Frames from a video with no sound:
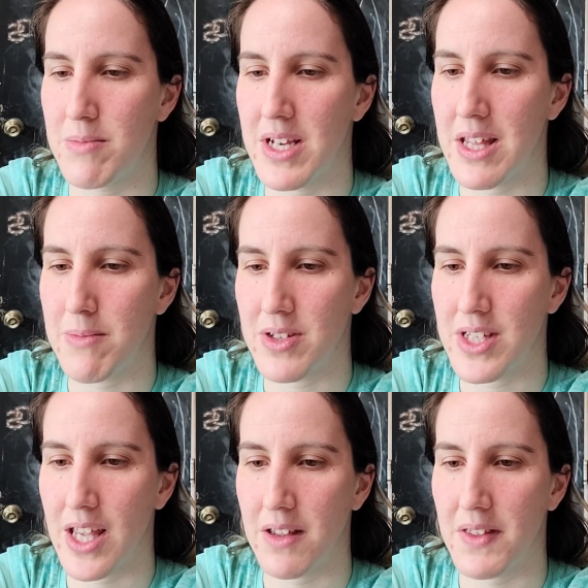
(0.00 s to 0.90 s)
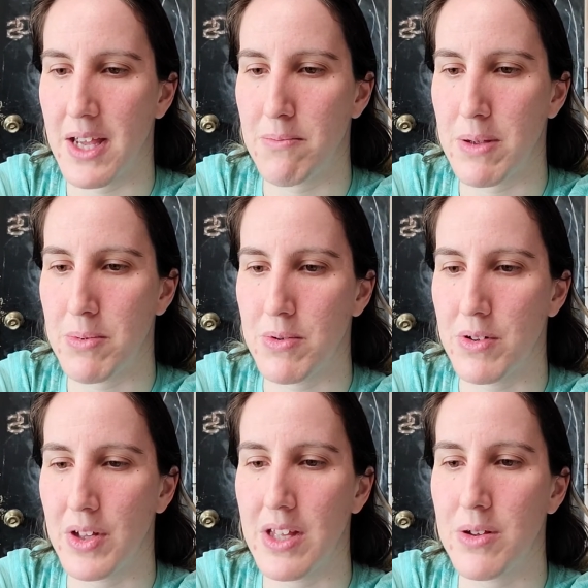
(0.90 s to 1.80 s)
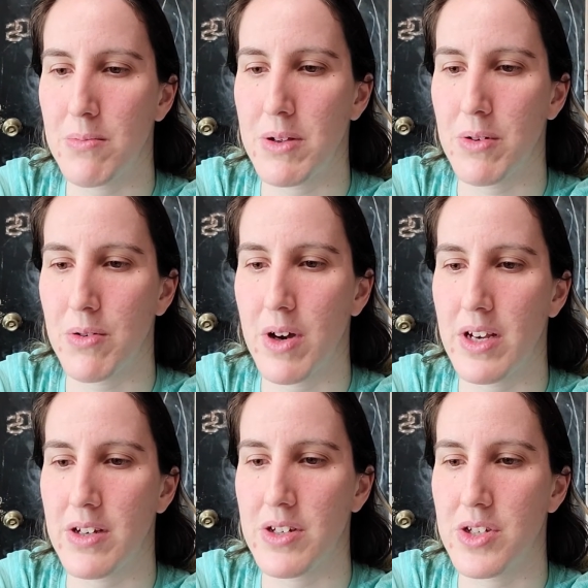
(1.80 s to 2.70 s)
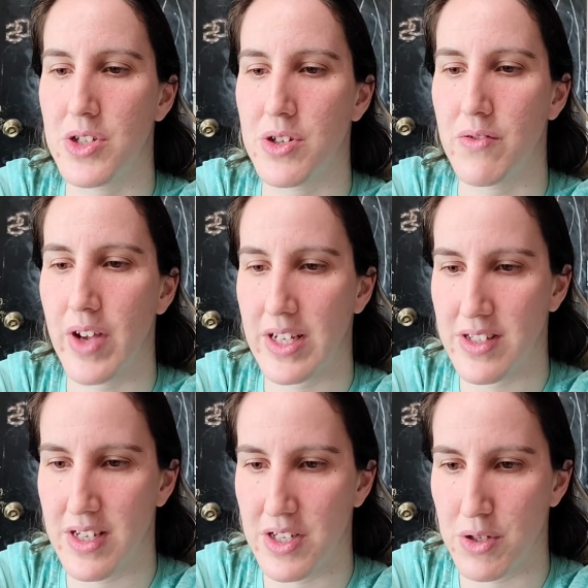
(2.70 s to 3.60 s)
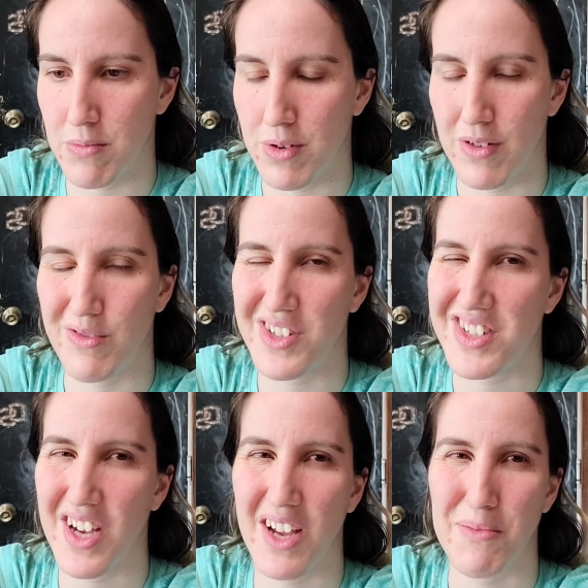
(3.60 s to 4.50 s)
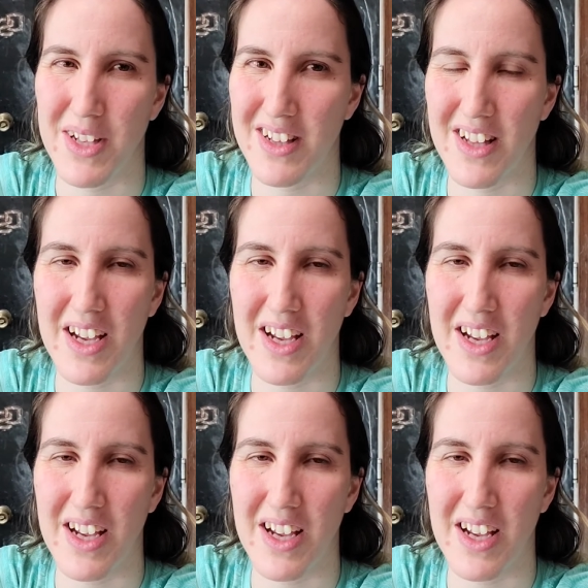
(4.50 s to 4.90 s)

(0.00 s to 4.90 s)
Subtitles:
an email saying that people will either be required to show vaccination proof, which I mean,